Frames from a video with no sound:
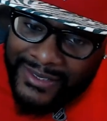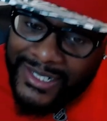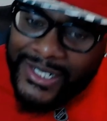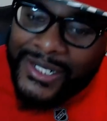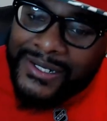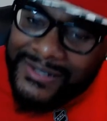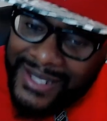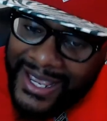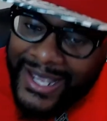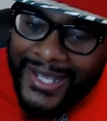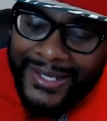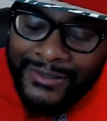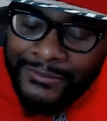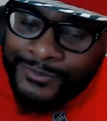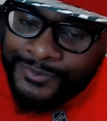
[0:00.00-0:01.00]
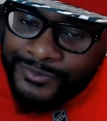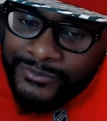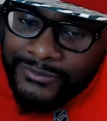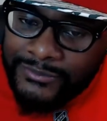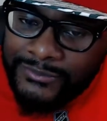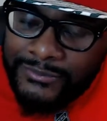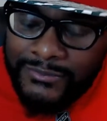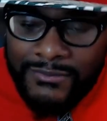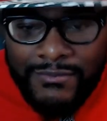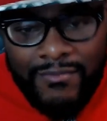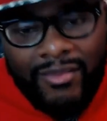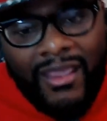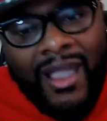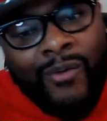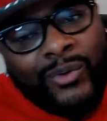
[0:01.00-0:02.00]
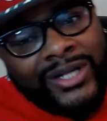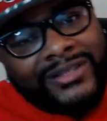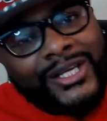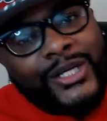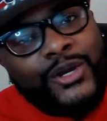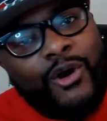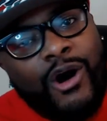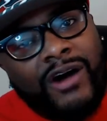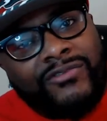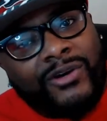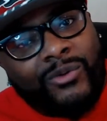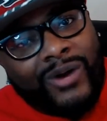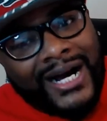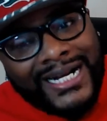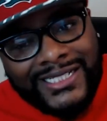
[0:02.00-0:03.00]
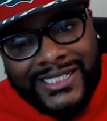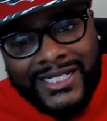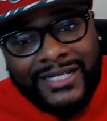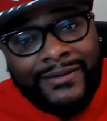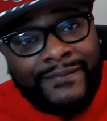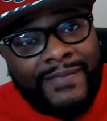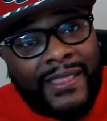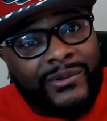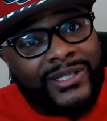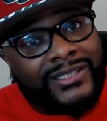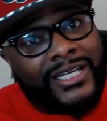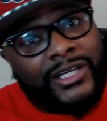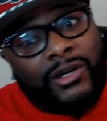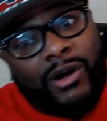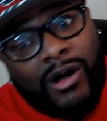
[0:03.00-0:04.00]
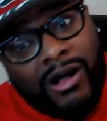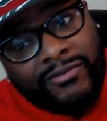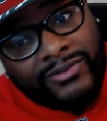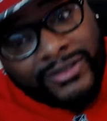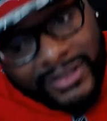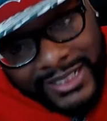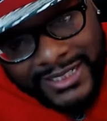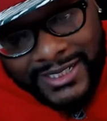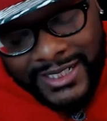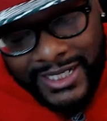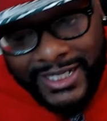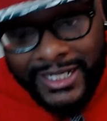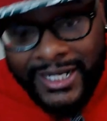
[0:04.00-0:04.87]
of the day, I want to thank you all for watching. I want to thank you all for listening.